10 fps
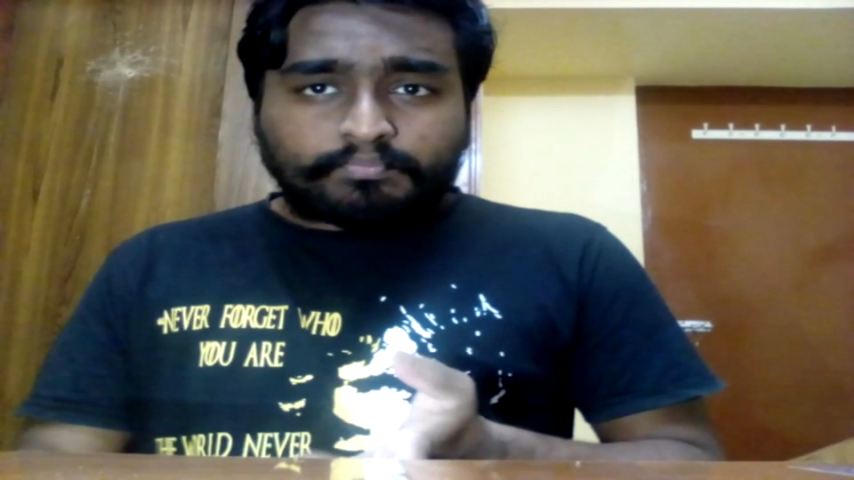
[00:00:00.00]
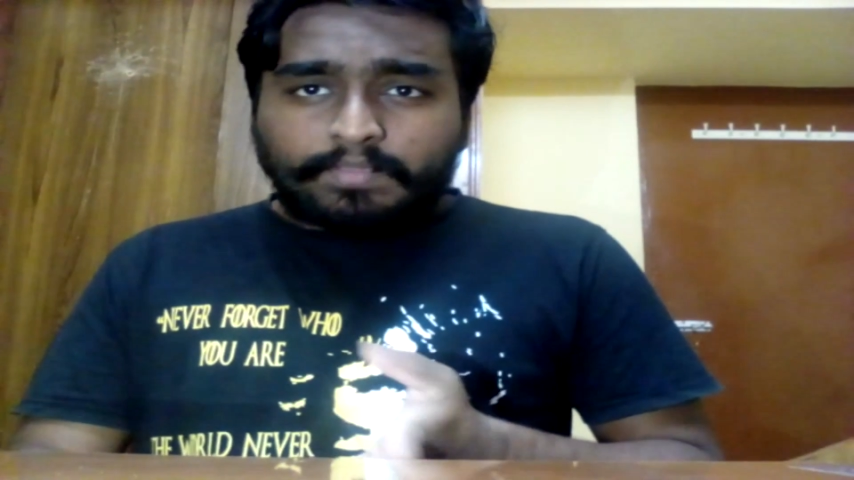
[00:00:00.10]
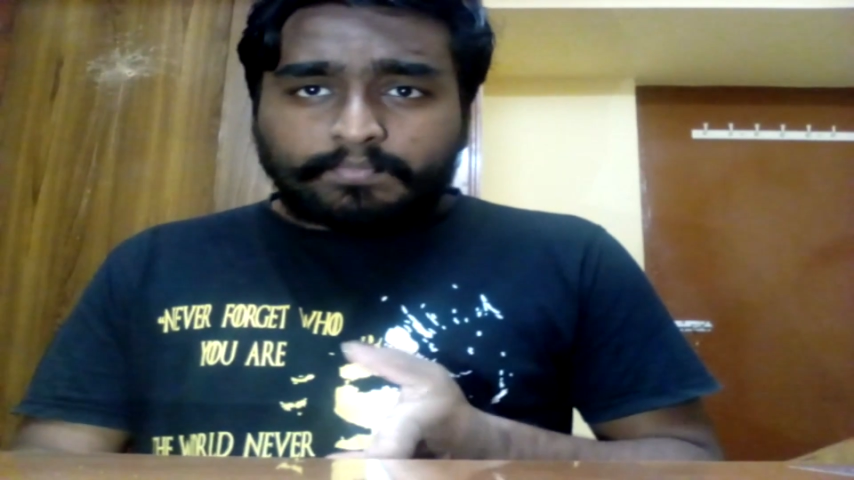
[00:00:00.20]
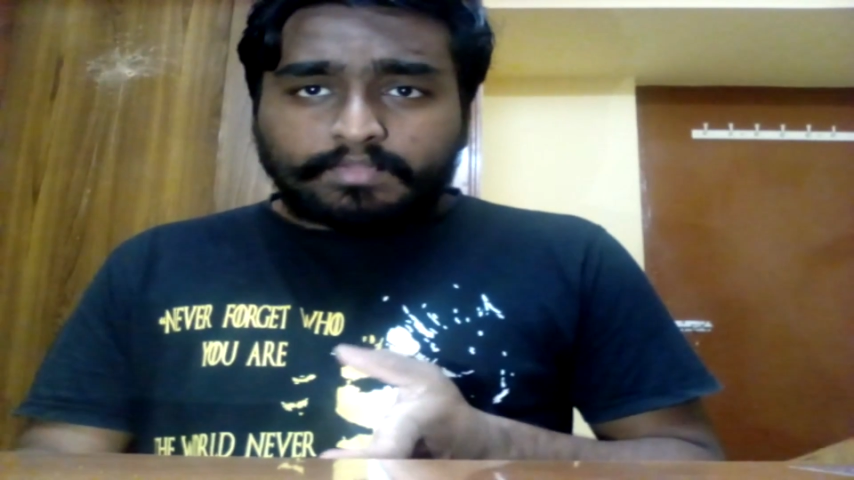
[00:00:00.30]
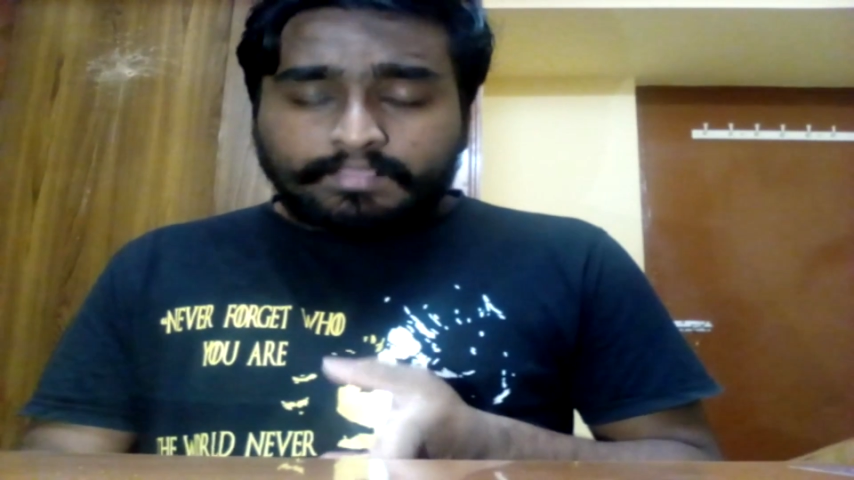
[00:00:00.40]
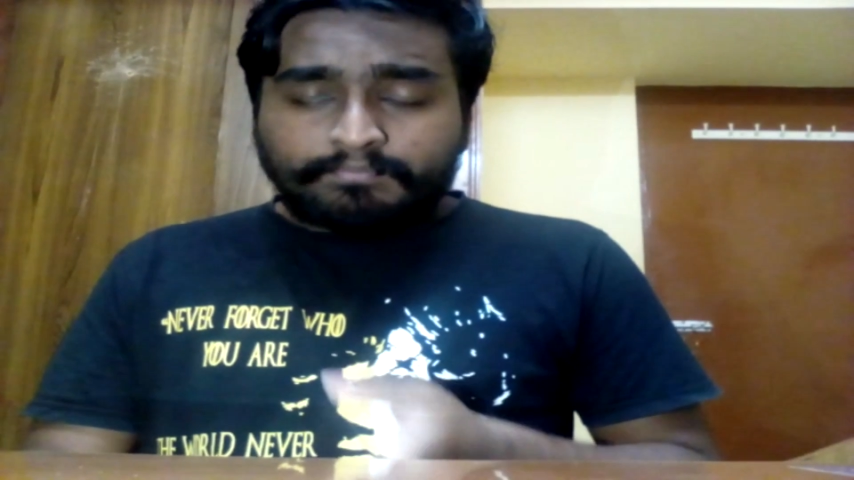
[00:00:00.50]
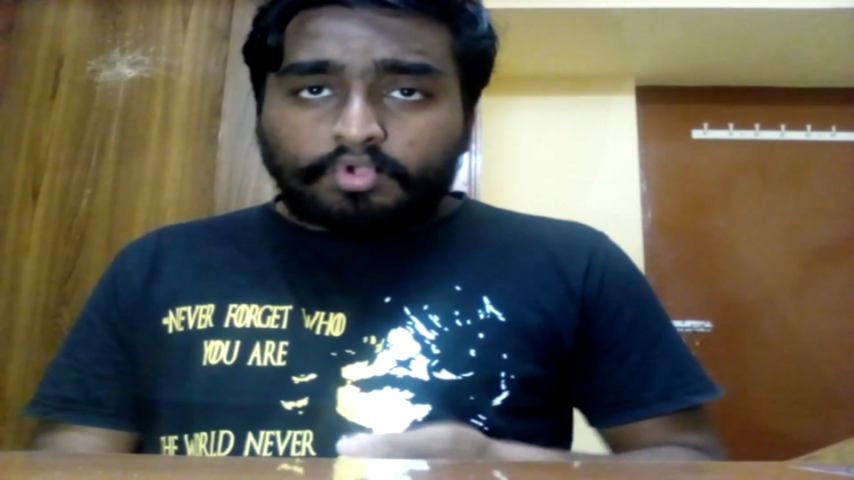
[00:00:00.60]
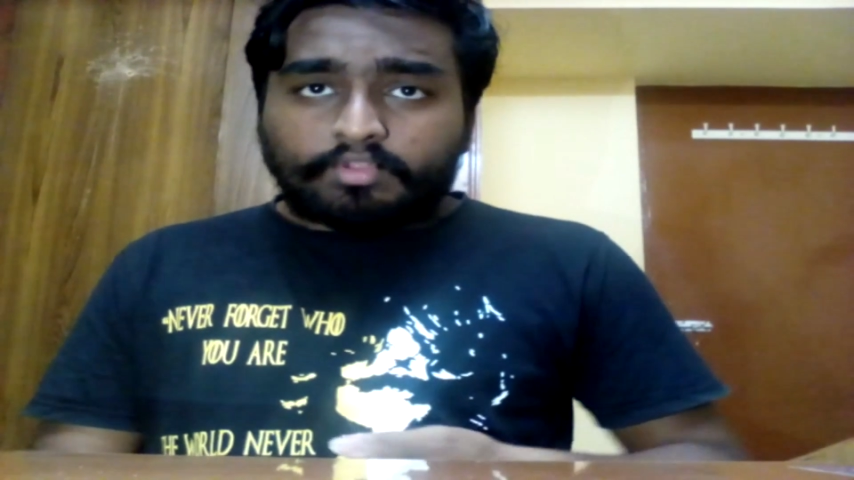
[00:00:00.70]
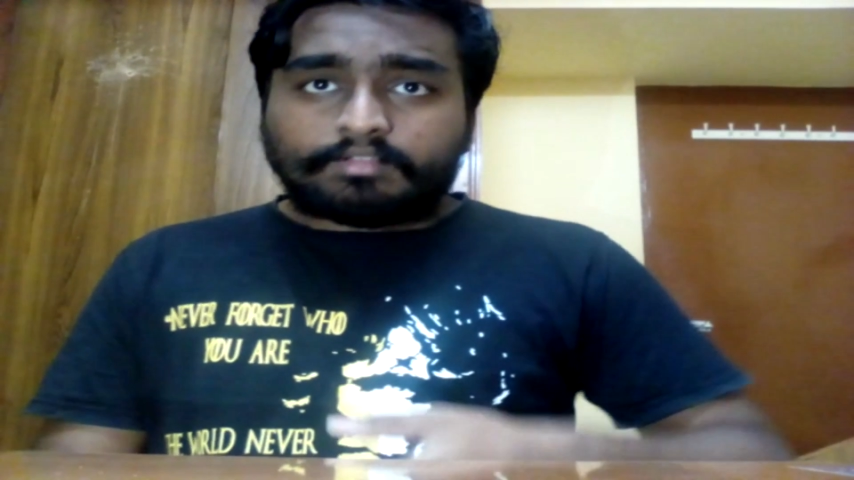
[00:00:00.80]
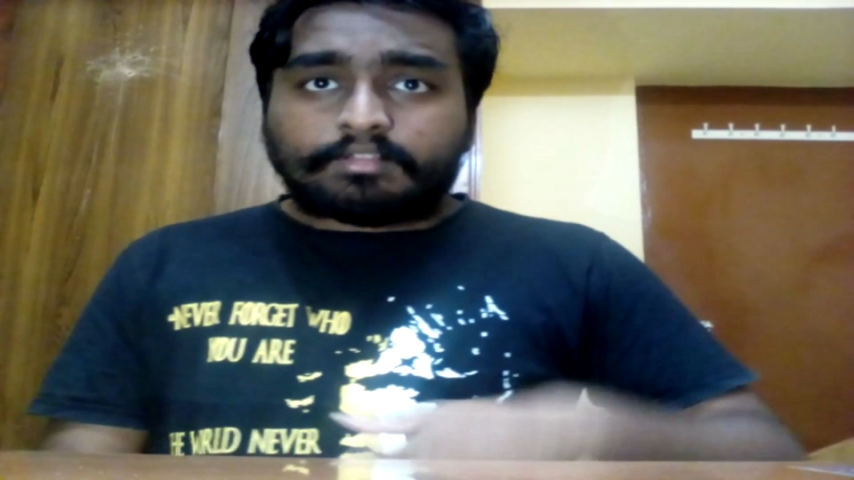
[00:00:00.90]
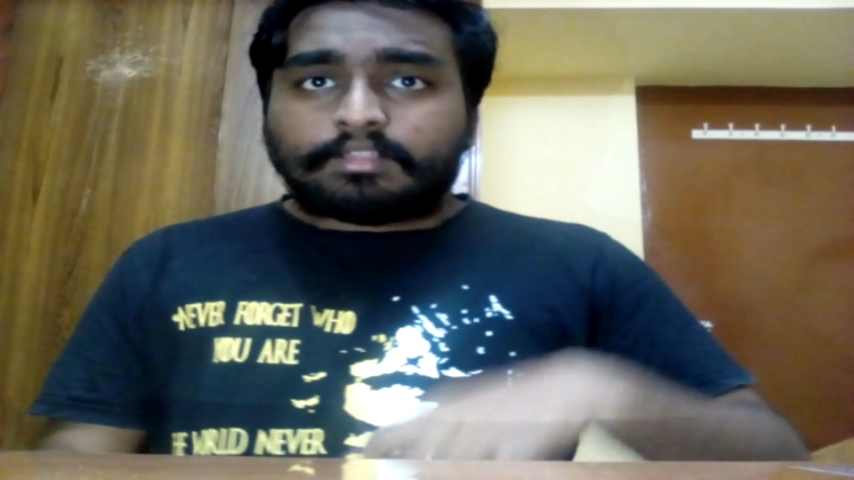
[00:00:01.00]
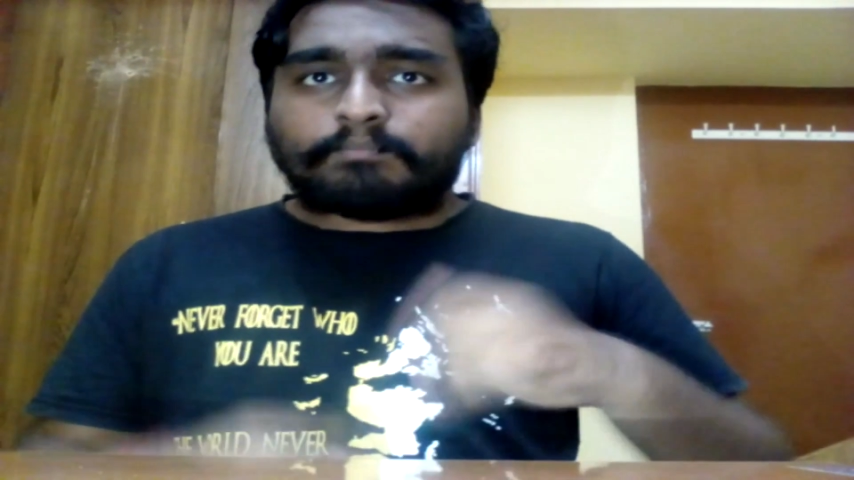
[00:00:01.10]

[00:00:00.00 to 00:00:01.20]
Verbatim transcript: people important,